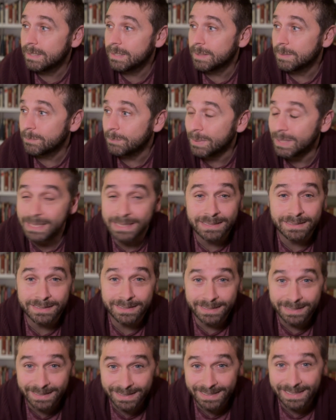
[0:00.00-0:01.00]
But
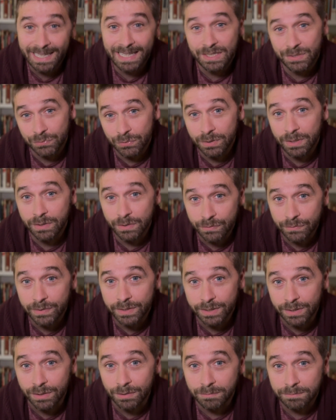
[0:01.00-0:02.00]
that's for another
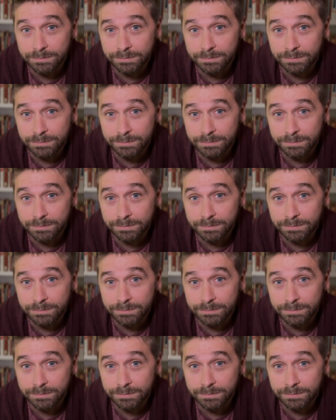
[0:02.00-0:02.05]
video.